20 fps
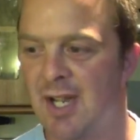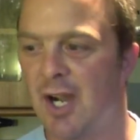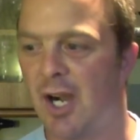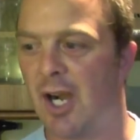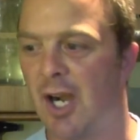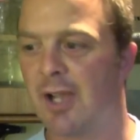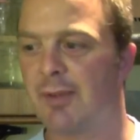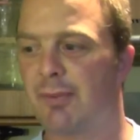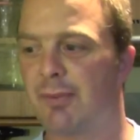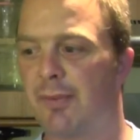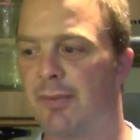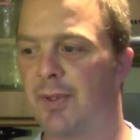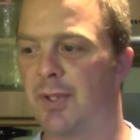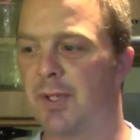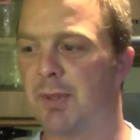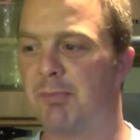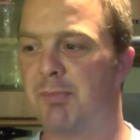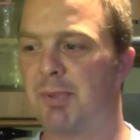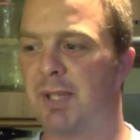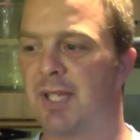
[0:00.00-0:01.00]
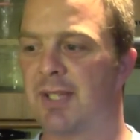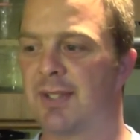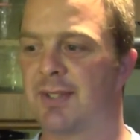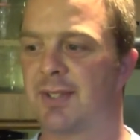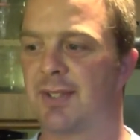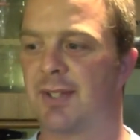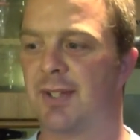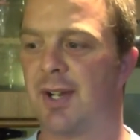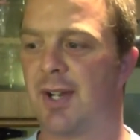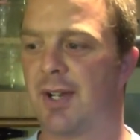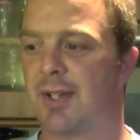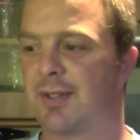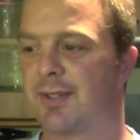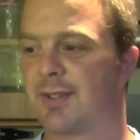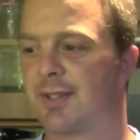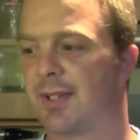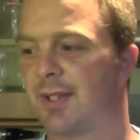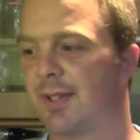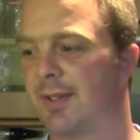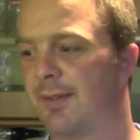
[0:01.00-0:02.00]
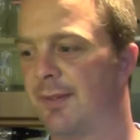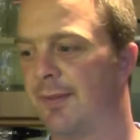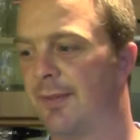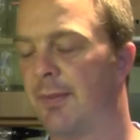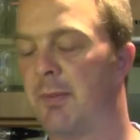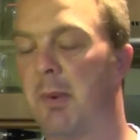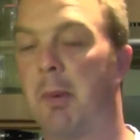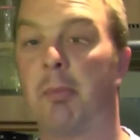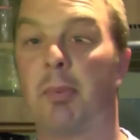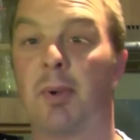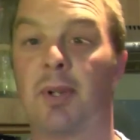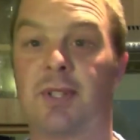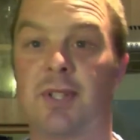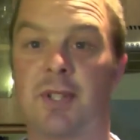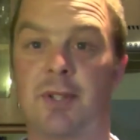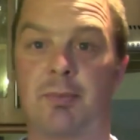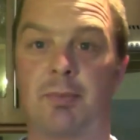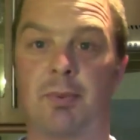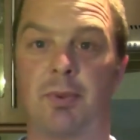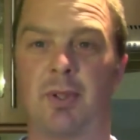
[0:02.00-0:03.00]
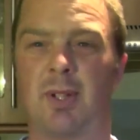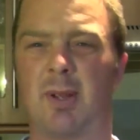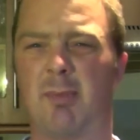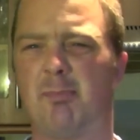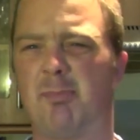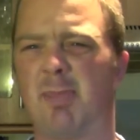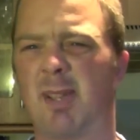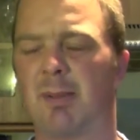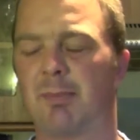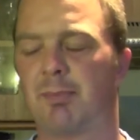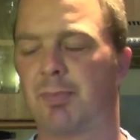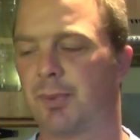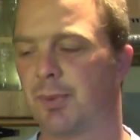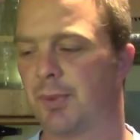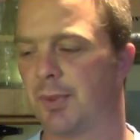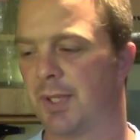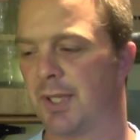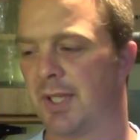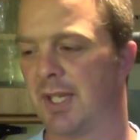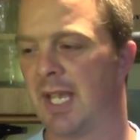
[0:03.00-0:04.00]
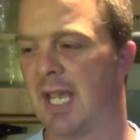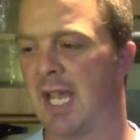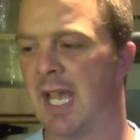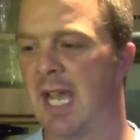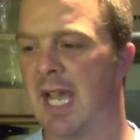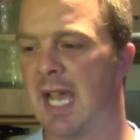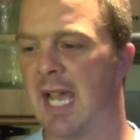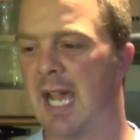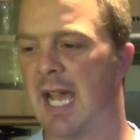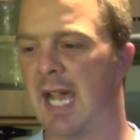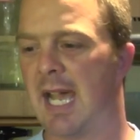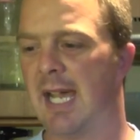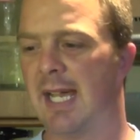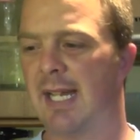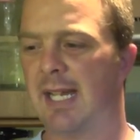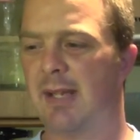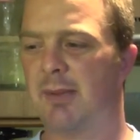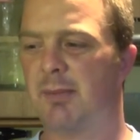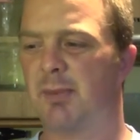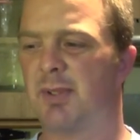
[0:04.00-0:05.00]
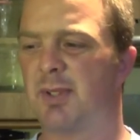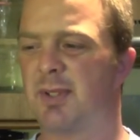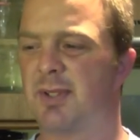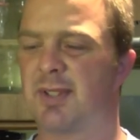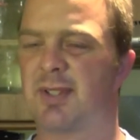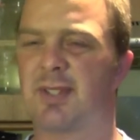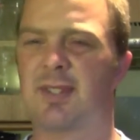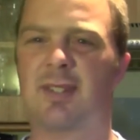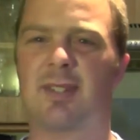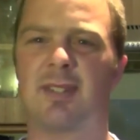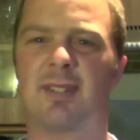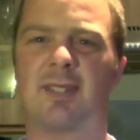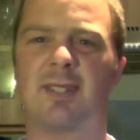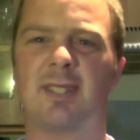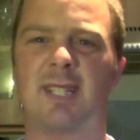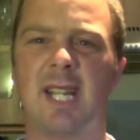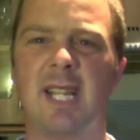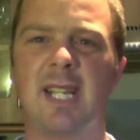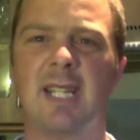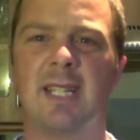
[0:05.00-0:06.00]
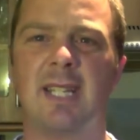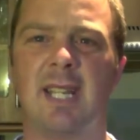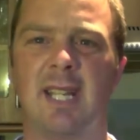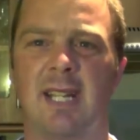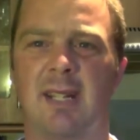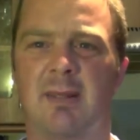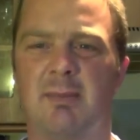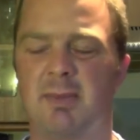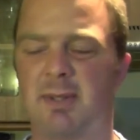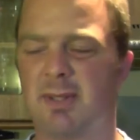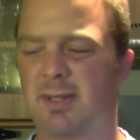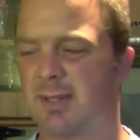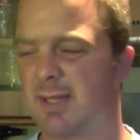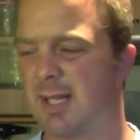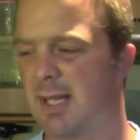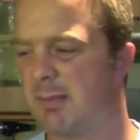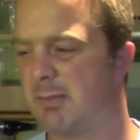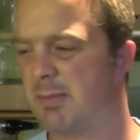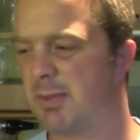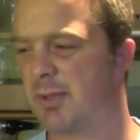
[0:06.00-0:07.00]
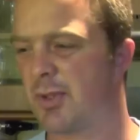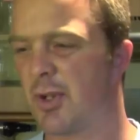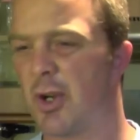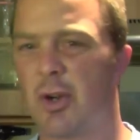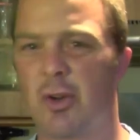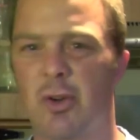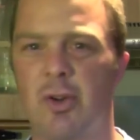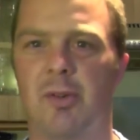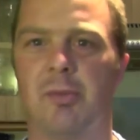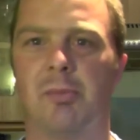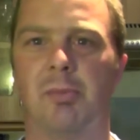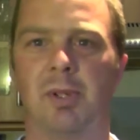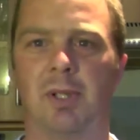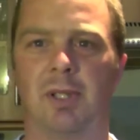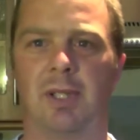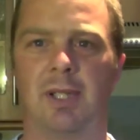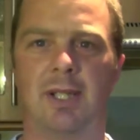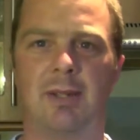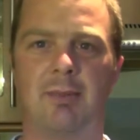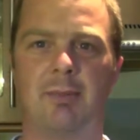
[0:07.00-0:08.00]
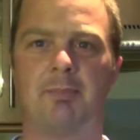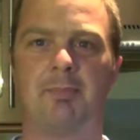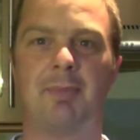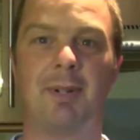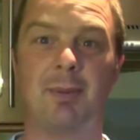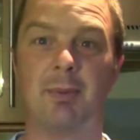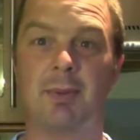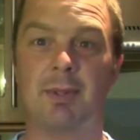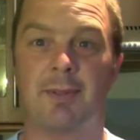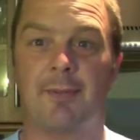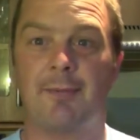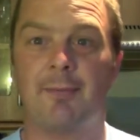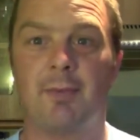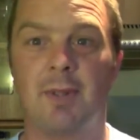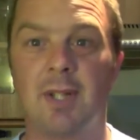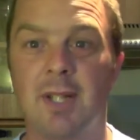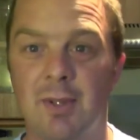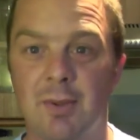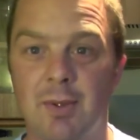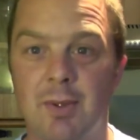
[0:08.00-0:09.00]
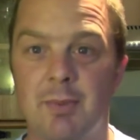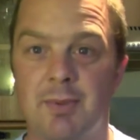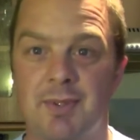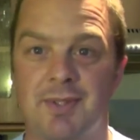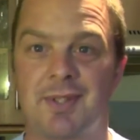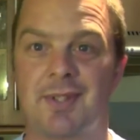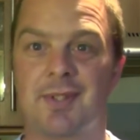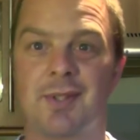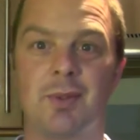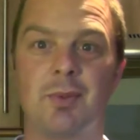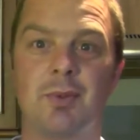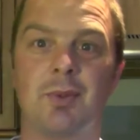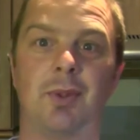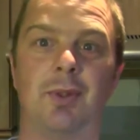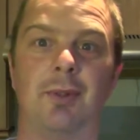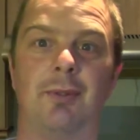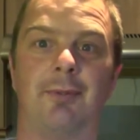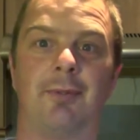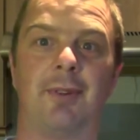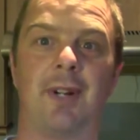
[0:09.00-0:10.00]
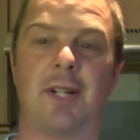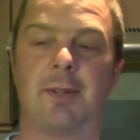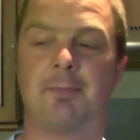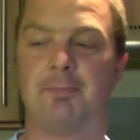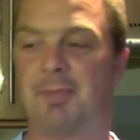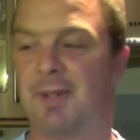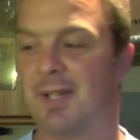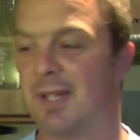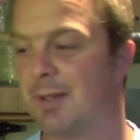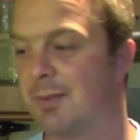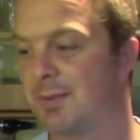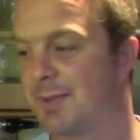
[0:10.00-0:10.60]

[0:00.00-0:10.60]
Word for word: I've reviewed a beer tonight from a British brewery, a big brewery, and it was stinking. It was horrible, and but it was a, you know, it was a so-called fresh beer.